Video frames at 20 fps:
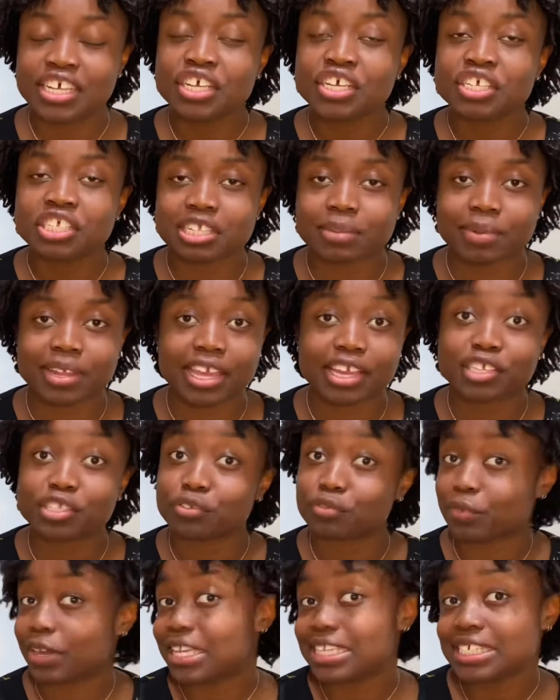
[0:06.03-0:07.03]
So I'm gonna get
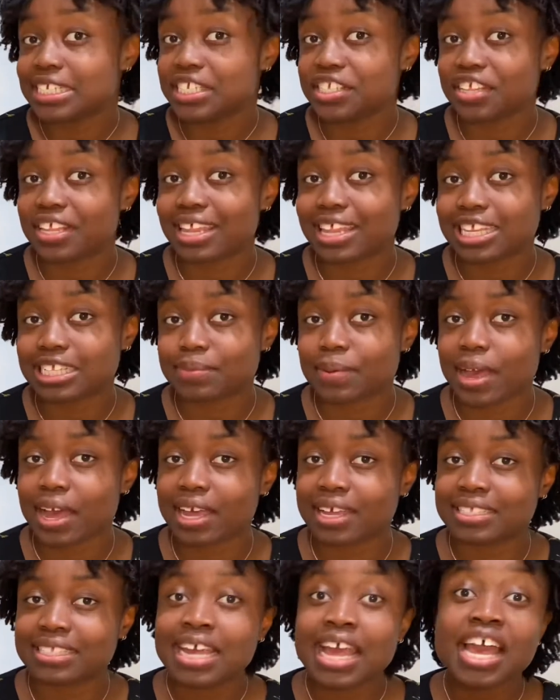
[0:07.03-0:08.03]
right into the cleaning
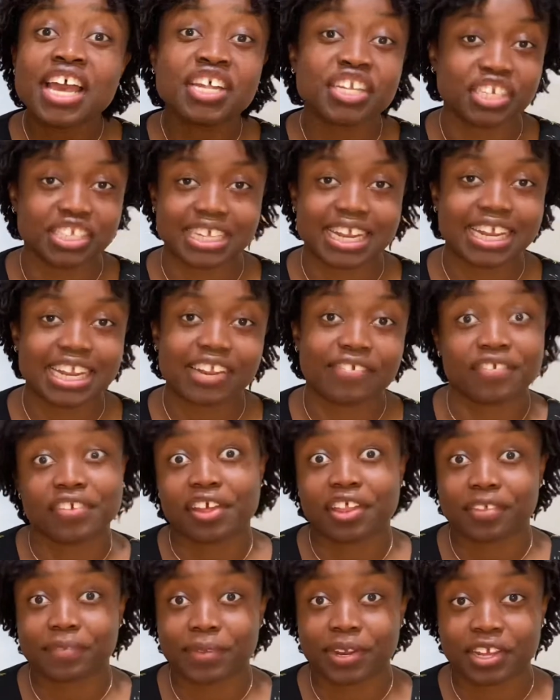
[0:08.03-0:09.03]
supplies, just like I did for the
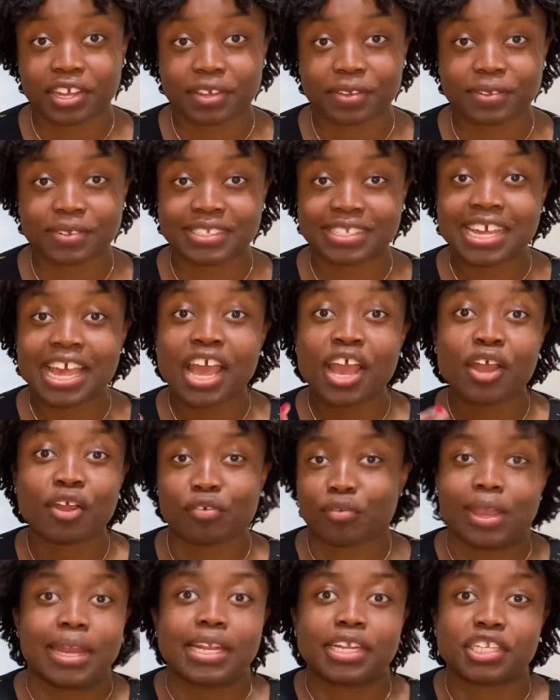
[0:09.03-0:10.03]
other videos,
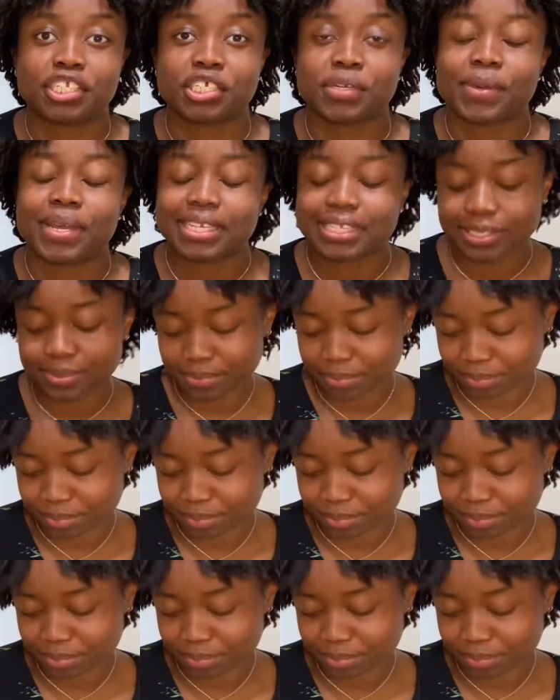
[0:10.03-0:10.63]
right into it.